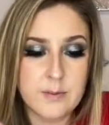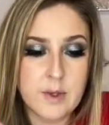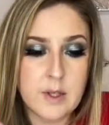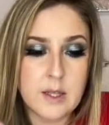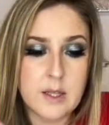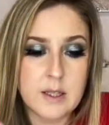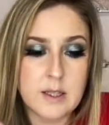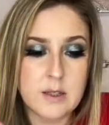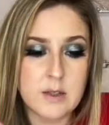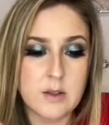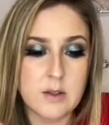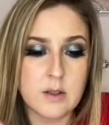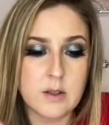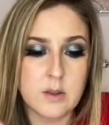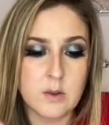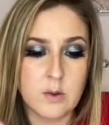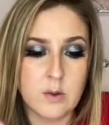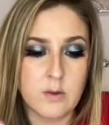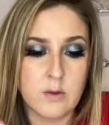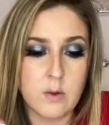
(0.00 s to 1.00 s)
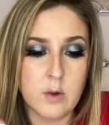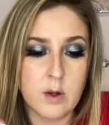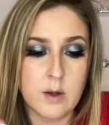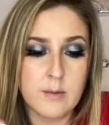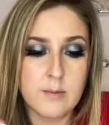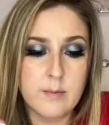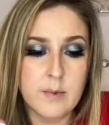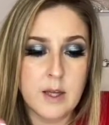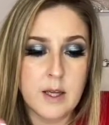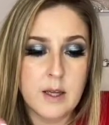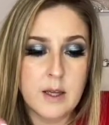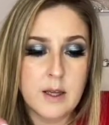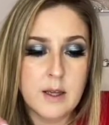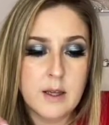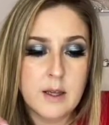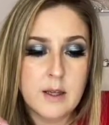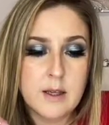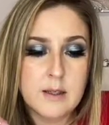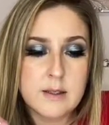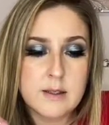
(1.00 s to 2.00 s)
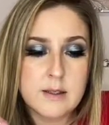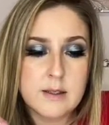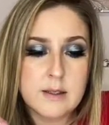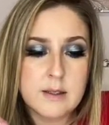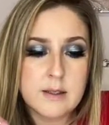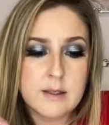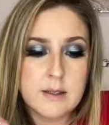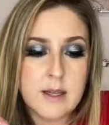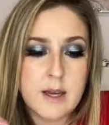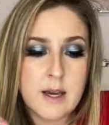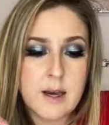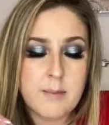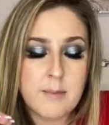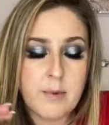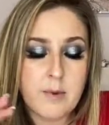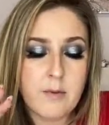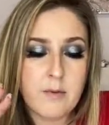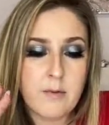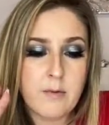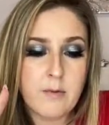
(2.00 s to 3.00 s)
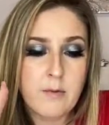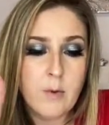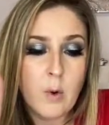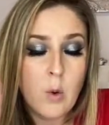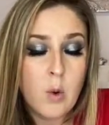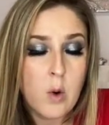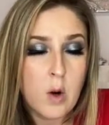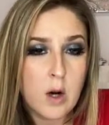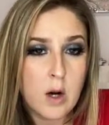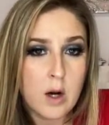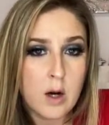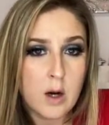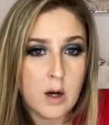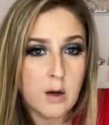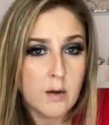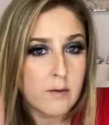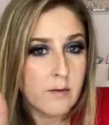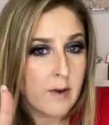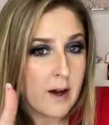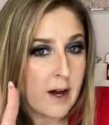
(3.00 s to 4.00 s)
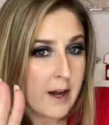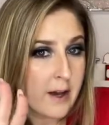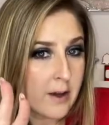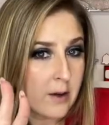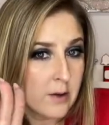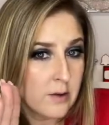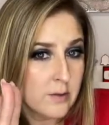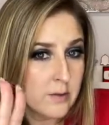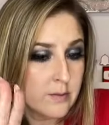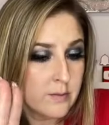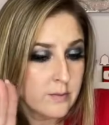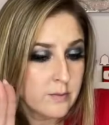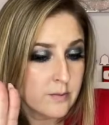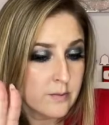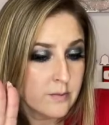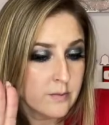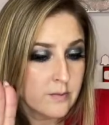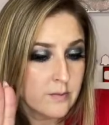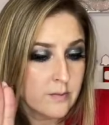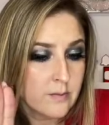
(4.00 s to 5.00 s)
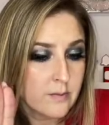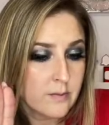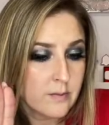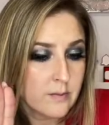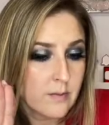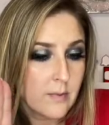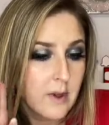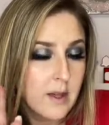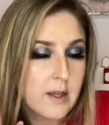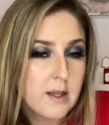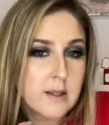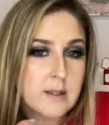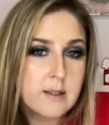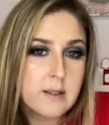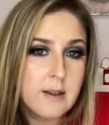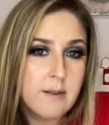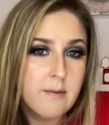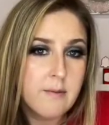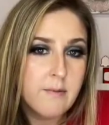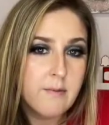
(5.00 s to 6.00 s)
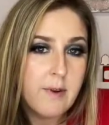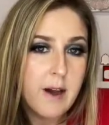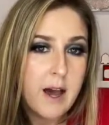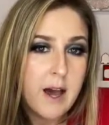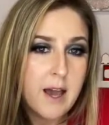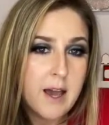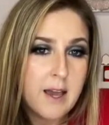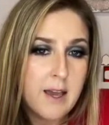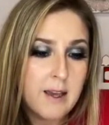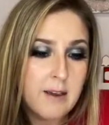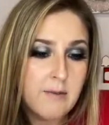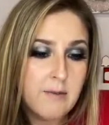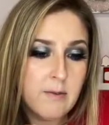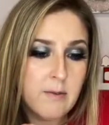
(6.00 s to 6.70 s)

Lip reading: into the duo form. Step 4, file. Step 5,